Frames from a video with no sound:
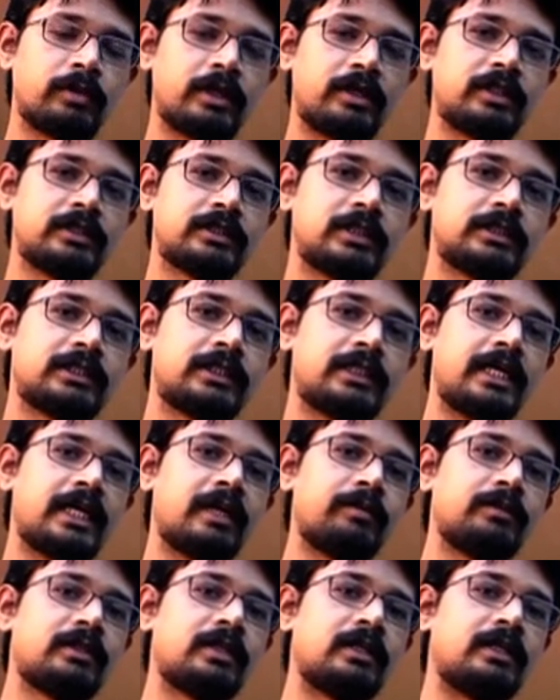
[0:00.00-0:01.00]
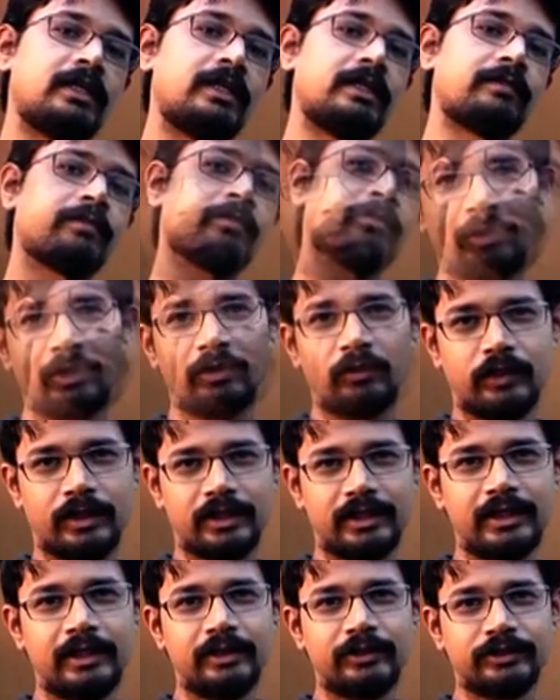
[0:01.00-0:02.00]
doing my research in game theory.
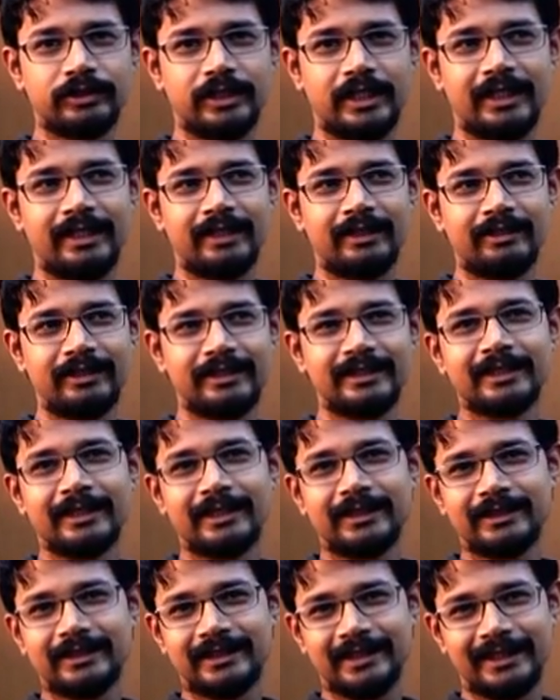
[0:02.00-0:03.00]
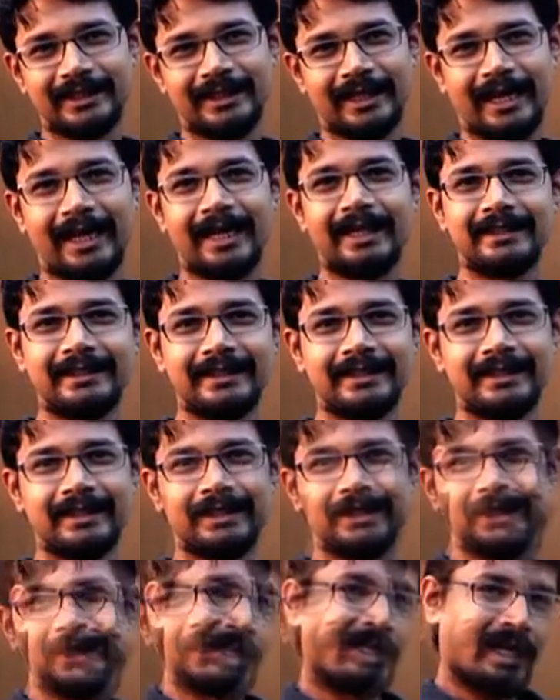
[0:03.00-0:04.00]
One thing to say in research in
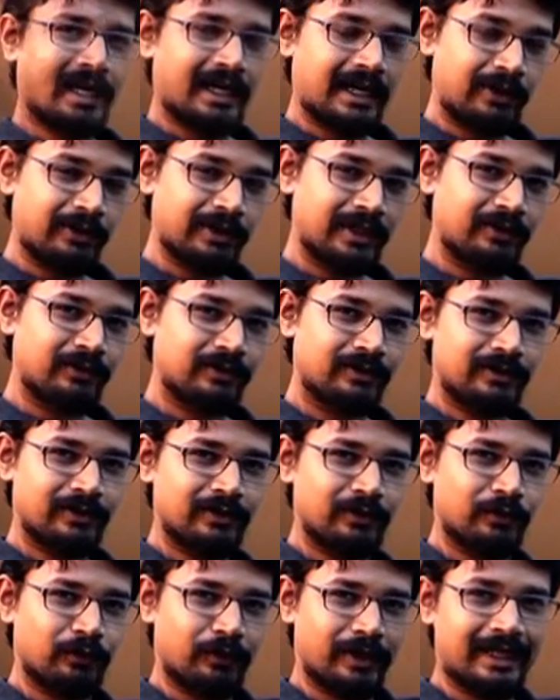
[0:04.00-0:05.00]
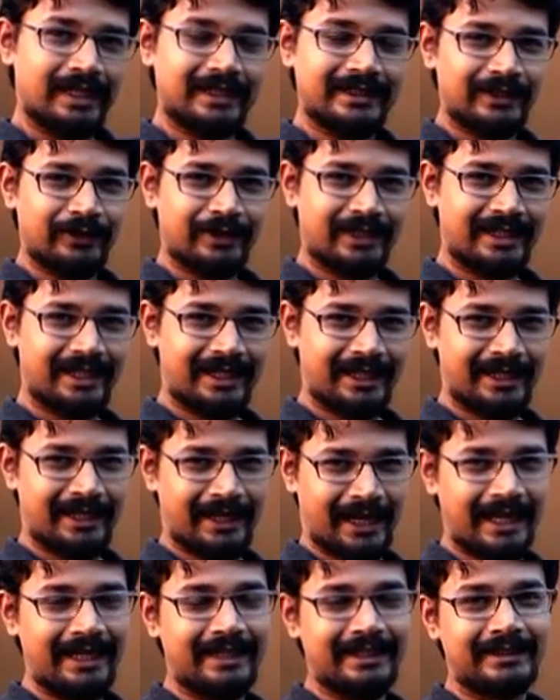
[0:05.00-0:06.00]
IIT, I doubt that where else you can
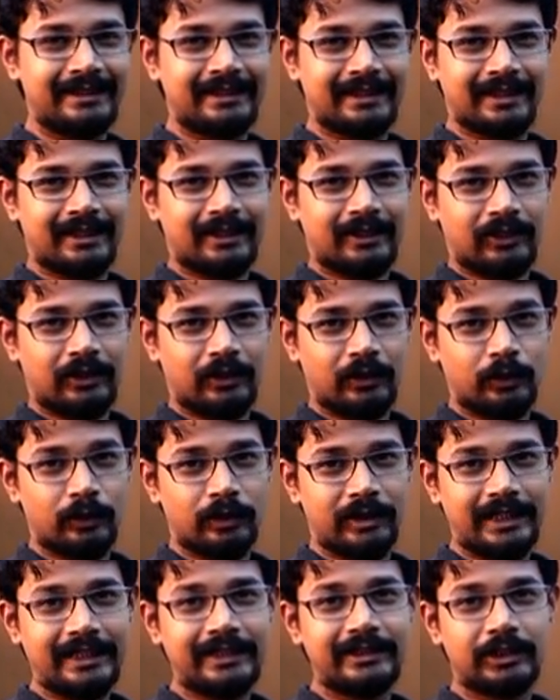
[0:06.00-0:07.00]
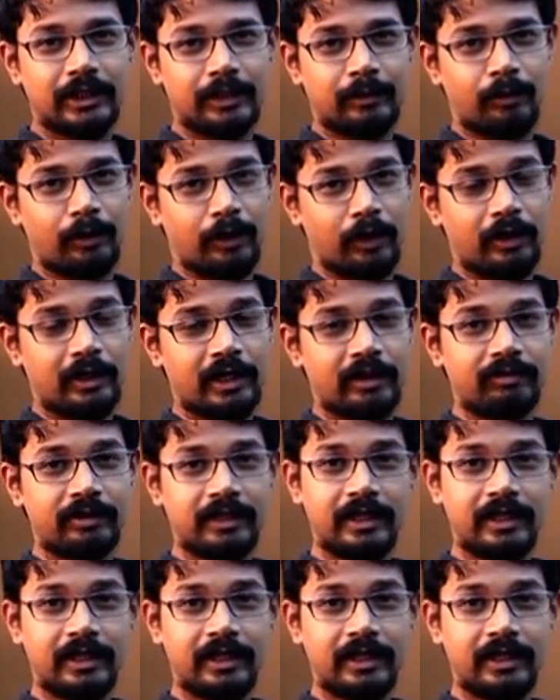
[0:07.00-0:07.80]
get a guide who reads your blog